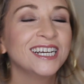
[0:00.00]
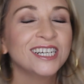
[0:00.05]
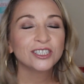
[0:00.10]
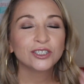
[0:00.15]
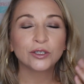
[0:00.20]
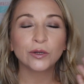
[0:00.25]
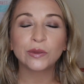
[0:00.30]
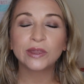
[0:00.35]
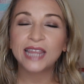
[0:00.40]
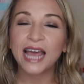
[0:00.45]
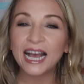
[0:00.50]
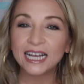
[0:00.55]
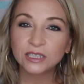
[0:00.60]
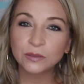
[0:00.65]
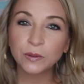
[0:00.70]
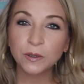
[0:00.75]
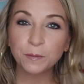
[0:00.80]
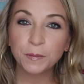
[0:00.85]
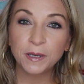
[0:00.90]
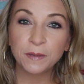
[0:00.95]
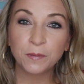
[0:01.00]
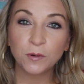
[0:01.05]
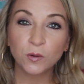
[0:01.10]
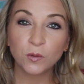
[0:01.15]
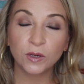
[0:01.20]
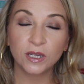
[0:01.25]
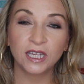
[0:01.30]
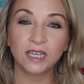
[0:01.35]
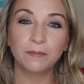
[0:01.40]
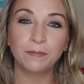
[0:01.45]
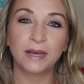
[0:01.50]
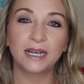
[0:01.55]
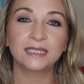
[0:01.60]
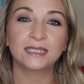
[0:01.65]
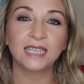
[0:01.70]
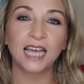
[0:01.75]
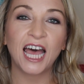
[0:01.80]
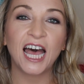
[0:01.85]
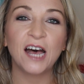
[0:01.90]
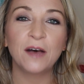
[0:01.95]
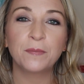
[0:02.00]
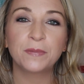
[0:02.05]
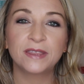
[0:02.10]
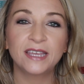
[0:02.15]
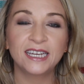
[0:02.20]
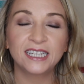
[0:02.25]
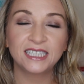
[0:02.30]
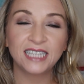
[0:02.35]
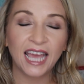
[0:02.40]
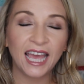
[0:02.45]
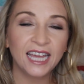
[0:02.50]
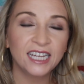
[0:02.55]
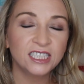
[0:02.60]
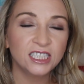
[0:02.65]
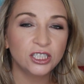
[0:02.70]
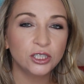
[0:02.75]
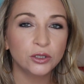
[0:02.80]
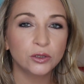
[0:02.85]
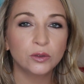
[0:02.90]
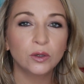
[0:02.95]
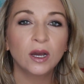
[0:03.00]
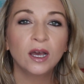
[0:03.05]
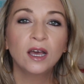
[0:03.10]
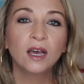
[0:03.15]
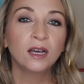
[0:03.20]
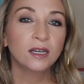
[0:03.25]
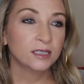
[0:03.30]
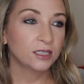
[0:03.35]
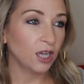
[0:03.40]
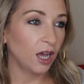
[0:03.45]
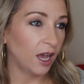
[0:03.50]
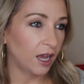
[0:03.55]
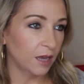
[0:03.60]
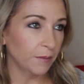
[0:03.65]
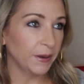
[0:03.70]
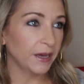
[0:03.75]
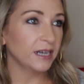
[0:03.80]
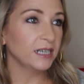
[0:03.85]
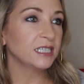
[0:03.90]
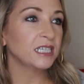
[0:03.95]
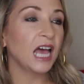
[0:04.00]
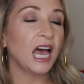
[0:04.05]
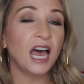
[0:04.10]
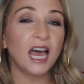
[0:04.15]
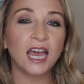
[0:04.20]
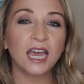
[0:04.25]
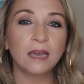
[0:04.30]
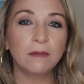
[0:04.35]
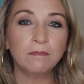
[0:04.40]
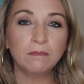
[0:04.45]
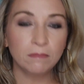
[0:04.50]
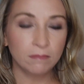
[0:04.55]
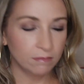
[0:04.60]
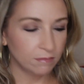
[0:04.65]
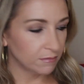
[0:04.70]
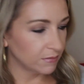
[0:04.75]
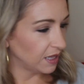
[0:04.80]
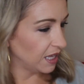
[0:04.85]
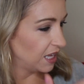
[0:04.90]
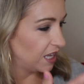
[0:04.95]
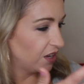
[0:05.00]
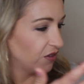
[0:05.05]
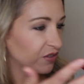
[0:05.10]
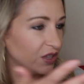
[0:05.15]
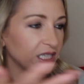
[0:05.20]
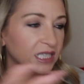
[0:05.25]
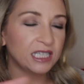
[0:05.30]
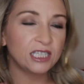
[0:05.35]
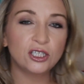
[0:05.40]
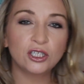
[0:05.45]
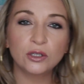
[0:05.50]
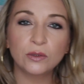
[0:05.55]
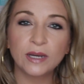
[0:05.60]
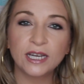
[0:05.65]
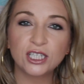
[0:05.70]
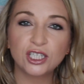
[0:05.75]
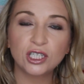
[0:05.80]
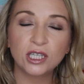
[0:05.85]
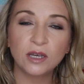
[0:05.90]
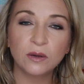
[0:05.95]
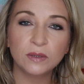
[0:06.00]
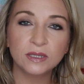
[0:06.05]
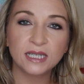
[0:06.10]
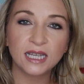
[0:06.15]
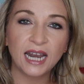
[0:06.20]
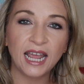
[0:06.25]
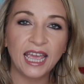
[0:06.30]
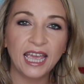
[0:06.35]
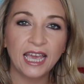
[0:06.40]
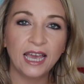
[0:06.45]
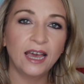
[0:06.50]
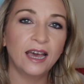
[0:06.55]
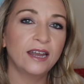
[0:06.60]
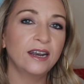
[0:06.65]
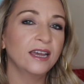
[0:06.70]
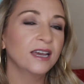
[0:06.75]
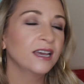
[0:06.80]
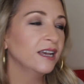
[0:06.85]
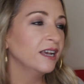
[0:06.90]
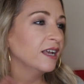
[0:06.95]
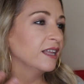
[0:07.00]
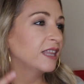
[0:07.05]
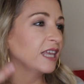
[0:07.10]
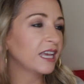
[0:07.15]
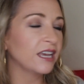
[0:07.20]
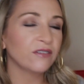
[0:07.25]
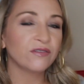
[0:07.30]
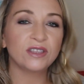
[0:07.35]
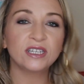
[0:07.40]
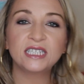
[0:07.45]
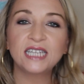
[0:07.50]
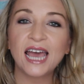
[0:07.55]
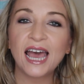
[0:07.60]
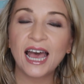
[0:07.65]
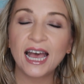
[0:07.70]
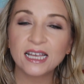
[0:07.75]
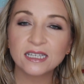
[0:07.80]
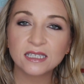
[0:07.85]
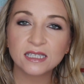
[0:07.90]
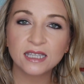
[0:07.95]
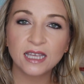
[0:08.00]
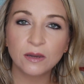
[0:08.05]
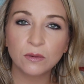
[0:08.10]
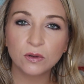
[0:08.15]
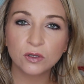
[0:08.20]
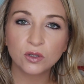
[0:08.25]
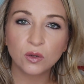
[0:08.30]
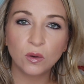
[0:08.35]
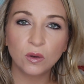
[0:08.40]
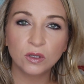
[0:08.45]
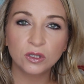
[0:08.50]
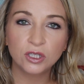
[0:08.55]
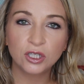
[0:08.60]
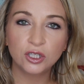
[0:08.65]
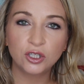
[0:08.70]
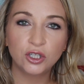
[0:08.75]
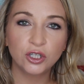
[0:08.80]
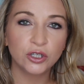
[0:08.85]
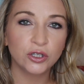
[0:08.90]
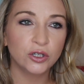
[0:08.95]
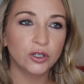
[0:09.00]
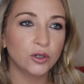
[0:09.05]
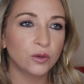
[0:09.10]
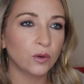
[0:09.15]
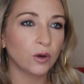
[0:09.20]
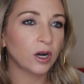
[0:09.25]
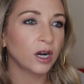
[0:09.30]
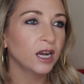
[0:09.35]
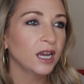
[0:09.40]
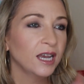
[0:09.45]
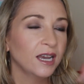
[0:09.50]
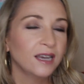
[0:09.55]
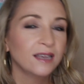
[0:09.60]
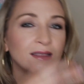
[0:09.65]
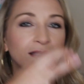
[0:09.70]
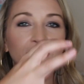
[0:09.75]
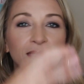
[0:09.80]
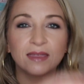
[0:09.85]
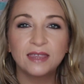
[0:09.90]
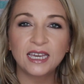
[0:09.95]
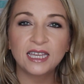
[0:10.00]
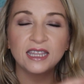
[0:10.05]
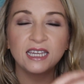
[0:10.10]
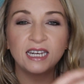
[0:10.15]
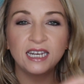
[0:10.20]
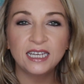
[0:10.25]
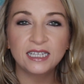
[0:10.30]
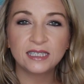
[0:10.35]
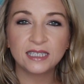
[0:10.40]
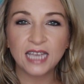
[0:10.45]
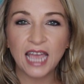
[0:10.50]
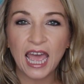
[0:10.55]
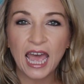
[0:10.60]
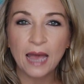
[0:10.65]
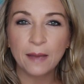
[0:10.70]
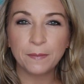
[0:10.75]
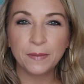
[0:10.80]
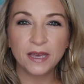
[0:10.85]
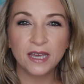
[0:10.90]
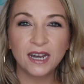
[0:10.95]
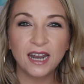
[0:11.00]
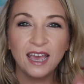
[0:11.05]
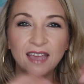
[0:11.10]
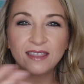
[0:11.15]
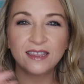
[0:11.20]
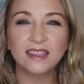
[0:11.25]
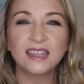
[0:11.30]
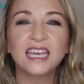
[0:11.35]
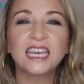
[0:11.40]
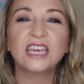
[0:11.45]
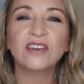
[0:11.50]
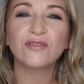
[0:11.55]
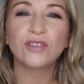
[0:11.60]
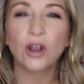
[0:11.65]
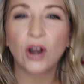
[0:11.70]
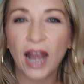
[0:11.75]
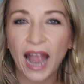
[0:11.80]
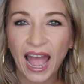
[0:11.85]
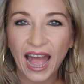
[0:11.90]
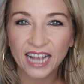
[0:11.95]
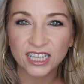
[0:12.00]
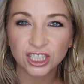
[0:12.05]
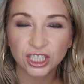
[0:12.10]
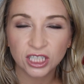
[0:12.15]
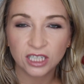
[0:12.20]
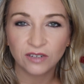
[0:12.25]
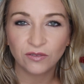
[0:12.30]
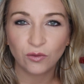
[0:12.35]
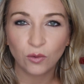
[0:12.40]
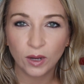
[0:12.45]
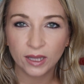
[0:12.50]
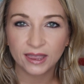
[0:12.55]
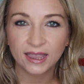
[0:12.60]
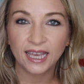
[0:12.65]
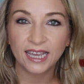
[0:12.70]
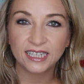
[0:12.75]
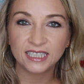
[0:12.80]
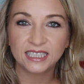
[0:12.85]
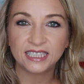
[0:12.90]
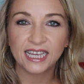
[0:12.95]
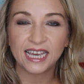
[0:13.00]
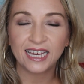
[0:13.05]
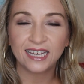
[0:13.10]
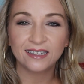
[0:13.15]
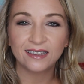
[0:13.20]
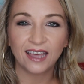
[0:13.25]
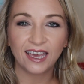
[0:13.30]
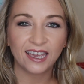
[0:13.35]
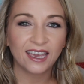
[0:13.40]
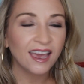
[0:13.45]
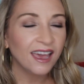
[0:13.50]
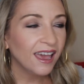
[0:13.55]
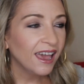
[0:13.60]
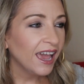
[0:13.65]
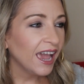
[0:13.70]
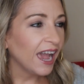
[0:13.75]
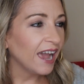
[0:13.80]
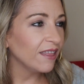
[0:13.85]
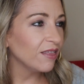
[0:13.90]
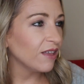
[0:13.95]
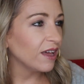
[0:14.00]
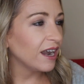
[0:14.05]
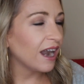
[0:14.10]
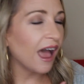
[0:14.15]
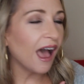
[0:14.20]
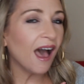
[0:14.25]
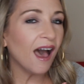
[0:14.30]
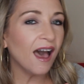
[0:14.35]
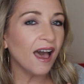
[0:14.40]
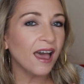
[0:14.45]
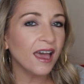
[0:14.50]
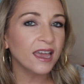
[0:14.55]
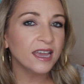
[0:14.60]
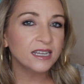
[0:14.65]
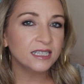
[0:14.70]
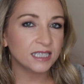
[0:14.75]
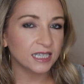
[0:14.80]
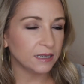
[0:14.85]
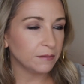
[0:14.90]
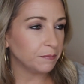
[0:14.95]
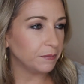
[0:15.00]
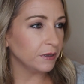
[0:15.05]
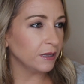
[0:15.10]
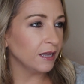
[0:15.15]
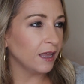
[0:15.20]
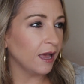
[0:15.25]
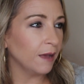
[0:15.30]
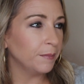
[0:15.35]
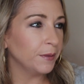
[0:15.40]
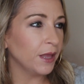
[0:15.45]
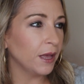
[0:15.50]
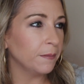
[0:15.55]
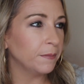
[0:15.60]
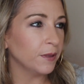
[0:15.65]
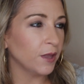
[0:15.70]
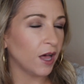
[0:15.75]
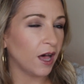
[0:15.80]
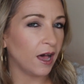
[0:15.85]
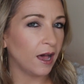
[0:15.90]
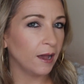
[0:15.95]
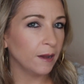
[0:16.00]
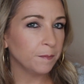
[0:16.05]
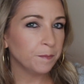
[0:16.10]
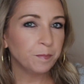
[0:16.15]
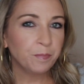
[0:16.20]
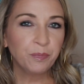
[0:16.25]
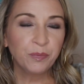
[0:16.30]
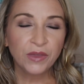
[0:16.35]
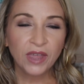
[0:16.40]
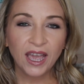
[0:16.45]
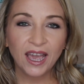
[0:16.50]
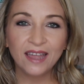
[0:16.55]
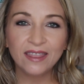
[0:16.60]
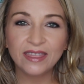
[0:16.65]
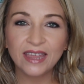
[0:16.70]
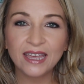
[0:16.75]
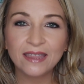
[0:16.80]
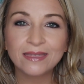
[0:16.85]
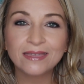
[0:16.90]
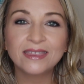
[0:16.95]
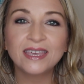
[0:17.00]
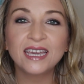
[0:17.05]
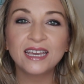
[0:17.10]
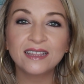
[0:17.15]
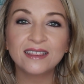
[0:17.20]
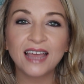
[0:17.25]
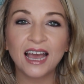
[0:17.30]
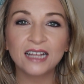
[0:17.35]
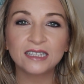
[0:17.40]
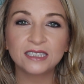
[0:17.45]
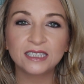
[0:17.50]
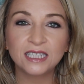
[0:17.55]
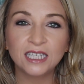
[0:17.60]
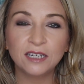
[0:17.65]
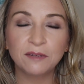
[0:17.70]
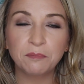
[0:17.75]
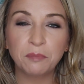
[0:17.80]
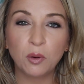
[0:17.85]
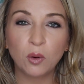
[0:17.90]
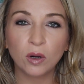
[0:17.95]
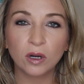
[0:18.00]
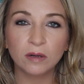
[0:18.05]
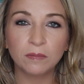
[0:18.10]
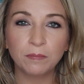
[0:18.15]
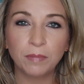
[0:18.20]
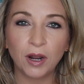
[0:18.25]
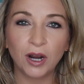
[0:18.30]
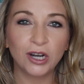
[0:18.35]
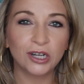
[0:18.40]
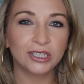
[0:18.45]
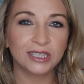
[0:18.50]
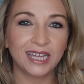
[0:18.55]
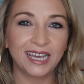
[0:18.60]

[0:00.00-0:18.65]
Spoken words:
So that's where people really mess up. They tend to talk about a time, they give the situation that was at hand, they give the task they were told to do or the thing that needs to happen, and then they give their action of what they did. Like, and then I did blah, blah, blah. And they think that's the important part.